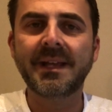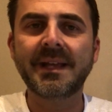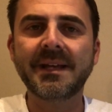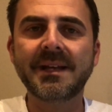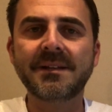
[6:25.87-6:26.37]

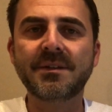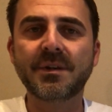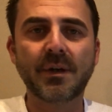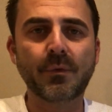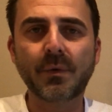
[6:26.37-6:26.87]
and you're
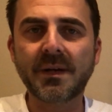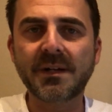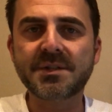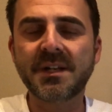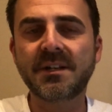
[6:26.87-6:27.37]
going to
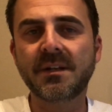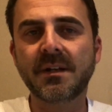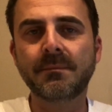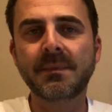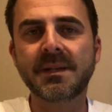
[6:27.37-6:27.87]
rush, and you're going
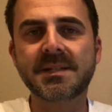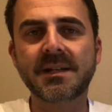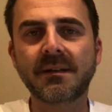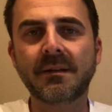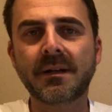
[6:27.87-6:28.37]
to miss
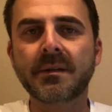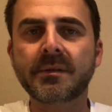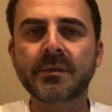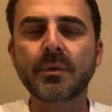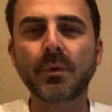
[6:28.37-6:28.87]
a lot of
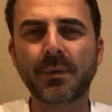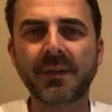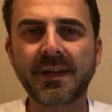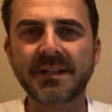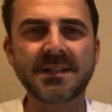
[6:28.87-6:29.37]
cool things,